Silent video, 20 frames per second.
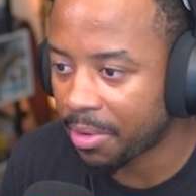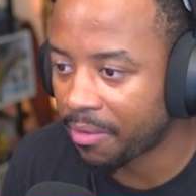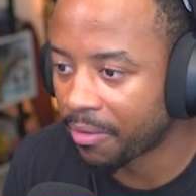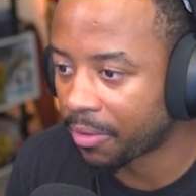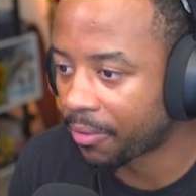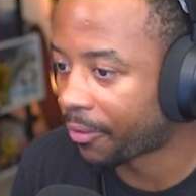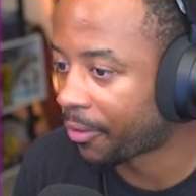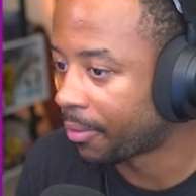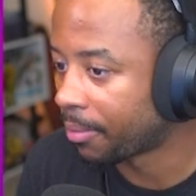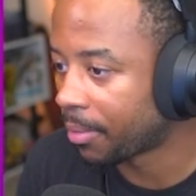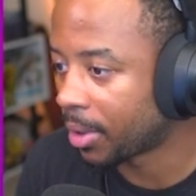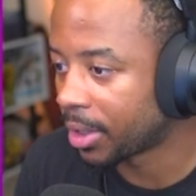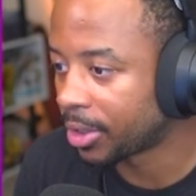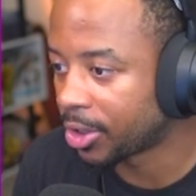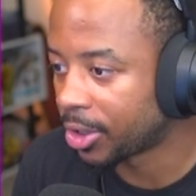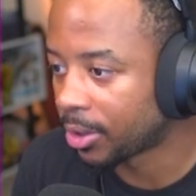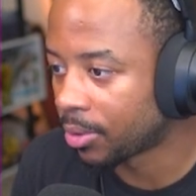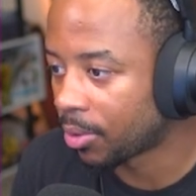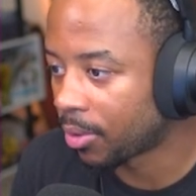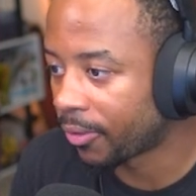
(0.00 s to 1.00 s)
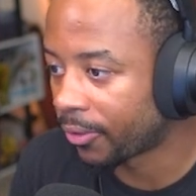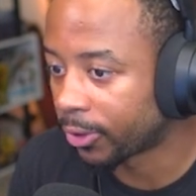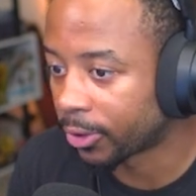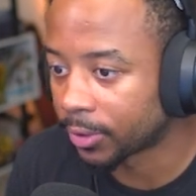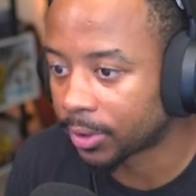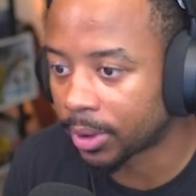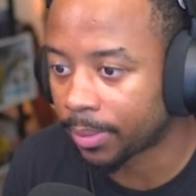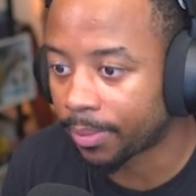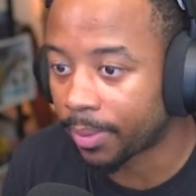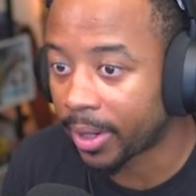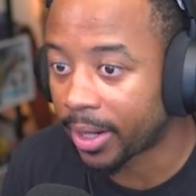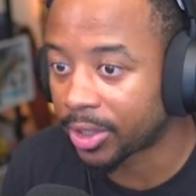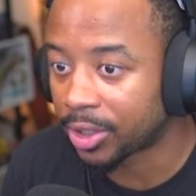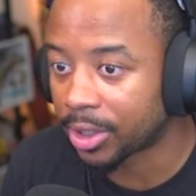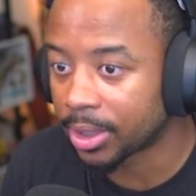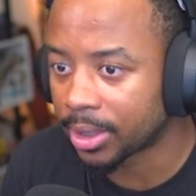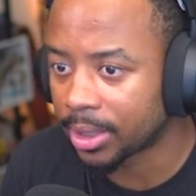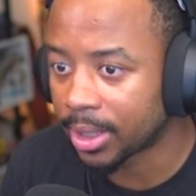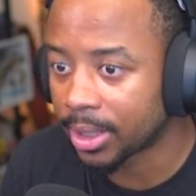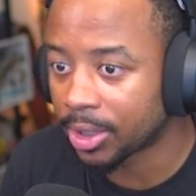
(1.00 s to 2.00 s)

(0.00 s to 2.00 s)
even from a general first impressions,